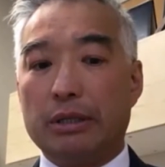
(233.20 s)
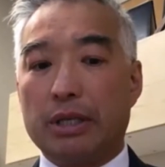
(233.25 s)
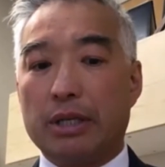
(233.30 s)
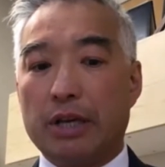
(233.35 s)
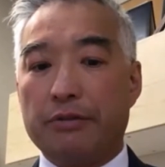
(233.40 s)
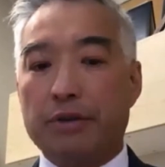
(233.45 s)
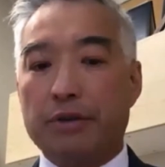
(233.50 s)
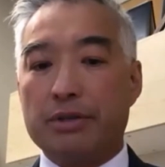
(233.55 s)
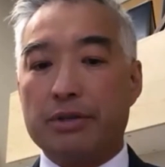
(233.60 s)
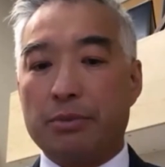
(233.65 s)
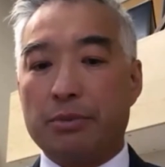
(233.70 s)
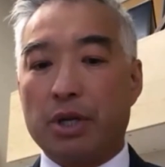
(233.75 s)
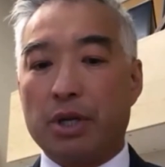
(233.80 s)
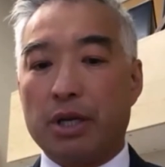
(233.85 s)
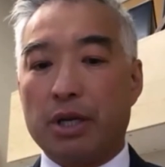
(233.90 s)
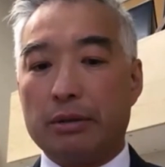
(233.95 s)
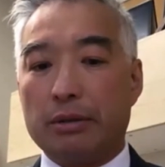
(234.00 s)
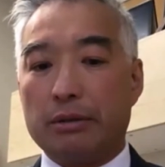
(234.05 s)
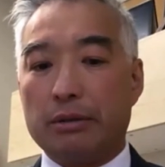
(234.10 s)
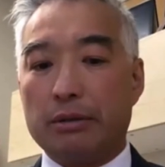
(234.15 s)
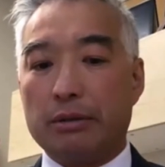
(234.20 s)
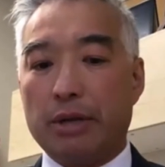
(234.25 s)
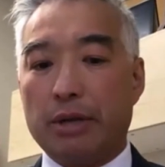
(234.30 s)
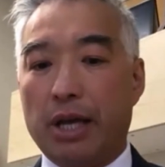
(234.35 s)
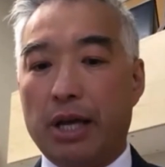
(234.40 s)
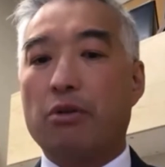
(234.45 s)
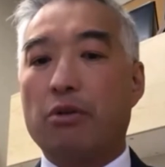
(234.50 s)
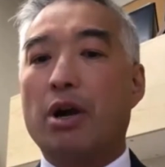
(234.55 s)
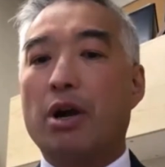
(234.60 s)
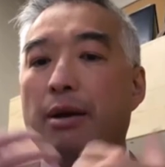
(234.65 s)
given some of the
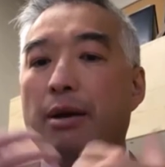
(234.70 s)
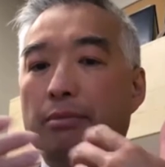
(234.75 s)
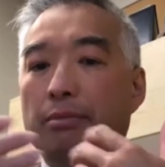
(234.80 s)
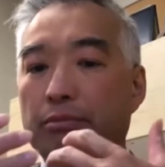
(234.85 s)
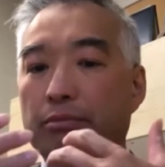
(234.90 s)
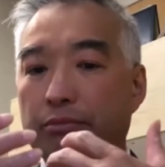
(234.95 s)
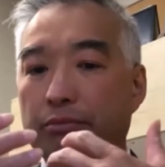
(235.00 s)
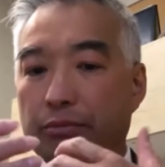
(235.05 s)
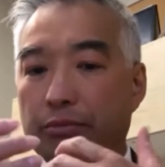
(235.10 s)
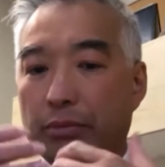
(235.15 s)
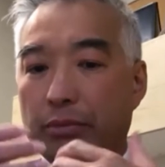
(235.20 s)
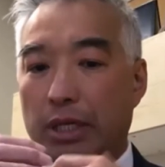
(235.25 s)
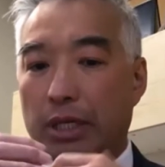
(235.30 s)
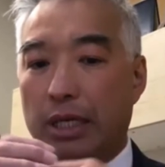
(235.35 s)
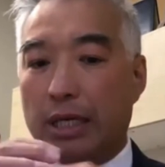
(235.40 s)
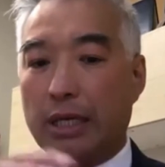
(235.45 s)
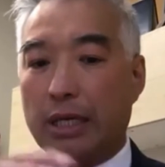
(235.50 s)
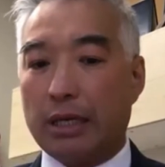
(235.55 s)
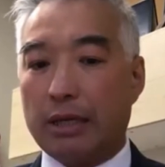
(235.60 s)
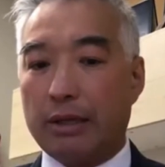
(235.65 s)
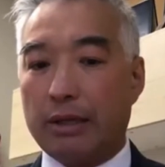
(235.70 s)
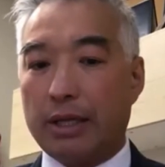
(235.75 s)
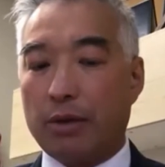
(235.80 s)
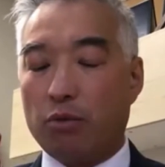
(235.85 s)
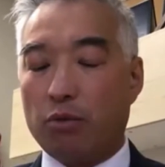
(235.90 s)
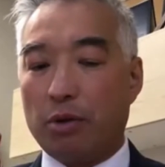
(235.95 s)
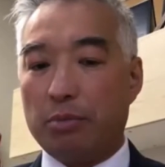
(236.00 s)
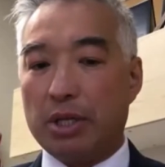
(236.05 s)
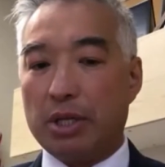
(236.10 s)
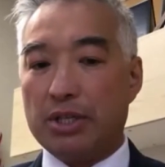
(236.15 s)
hate crime that
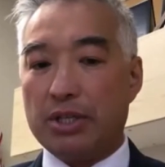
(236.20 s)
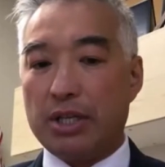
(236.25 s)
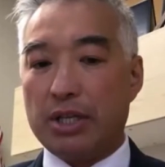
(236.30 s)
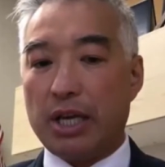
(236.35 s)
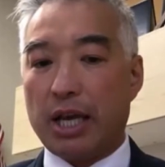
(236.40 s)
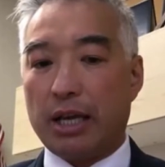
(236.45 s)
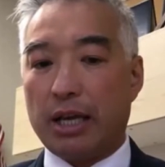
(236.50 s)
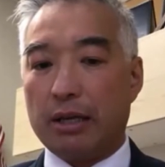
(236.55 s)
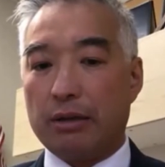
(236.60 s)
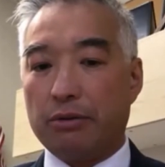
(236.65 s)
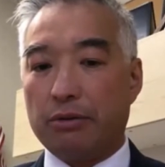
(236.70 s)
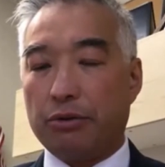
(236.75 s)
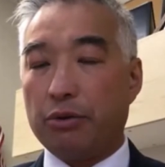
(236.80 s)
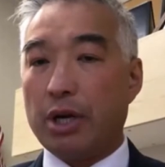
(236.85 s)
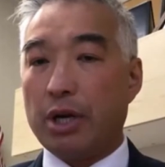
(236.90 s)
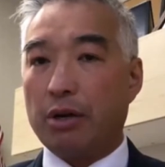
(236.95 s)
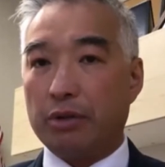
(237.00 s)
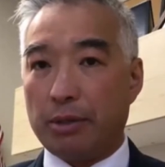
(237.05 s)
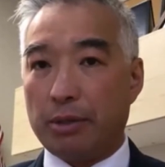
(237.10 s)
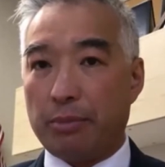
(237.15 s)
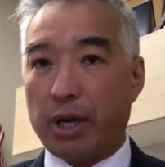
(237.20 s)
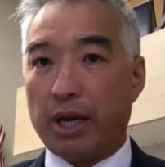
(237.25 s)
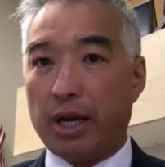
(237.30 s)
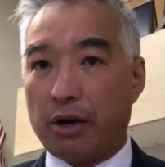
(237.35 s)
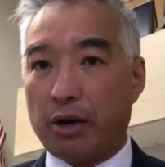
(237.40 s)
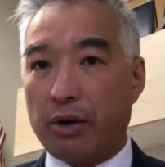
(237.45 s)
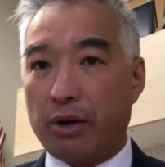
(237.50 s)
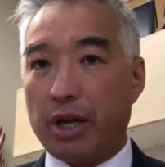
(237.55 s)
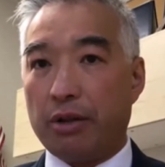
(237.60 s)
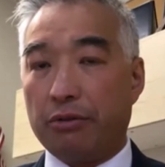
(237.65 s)
we've been seeing throughout the Bay
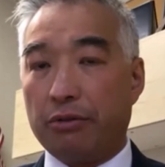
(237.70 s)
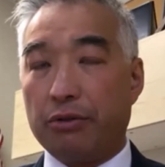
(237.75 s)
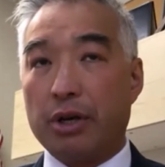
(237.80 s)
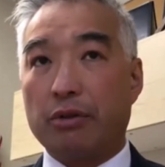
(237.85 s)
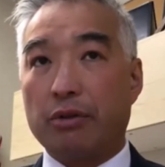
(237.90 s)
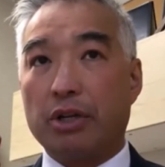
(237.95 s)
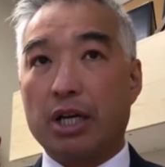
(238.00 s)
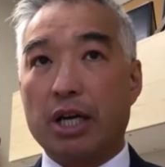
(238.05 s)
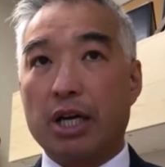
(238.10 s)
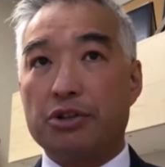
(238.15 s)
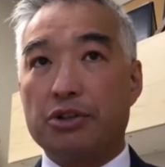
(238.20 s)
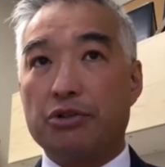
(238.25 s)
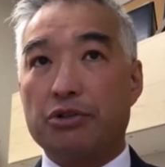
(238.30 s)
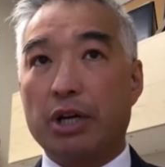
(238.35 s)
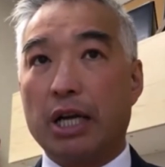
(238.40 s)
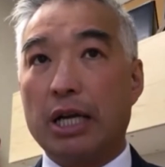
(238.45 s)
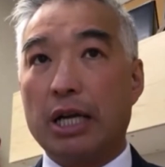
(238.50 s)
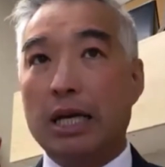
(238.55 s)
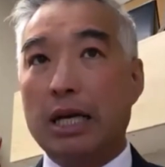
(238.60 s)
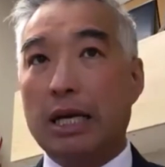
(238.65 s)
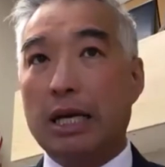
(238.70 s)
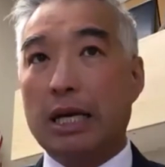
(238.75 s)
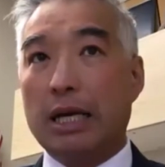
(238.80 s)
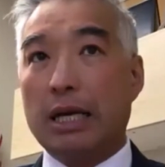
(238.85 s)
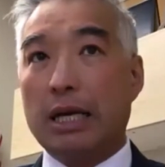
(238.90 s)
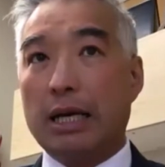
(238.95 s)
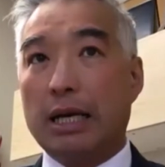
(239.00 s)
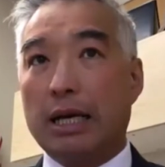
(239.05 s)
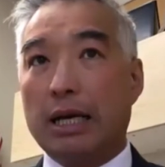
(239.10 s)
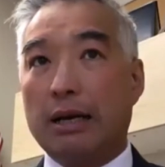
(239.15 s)
Area and throughout the country,
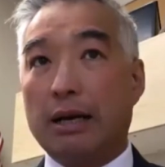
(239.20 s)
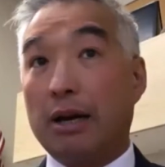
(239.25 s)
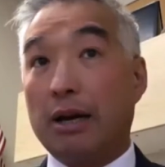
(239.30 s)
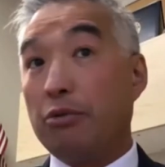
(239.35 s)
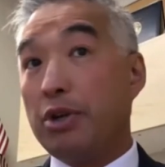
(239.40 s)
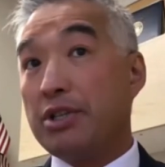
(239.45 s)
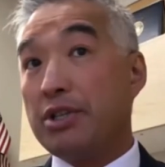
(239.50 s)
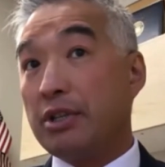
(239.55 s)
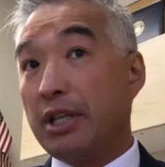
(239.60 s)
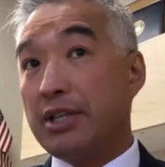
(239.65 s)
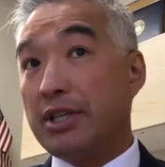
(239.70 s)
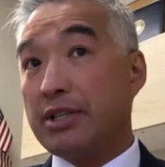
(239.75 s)
I recently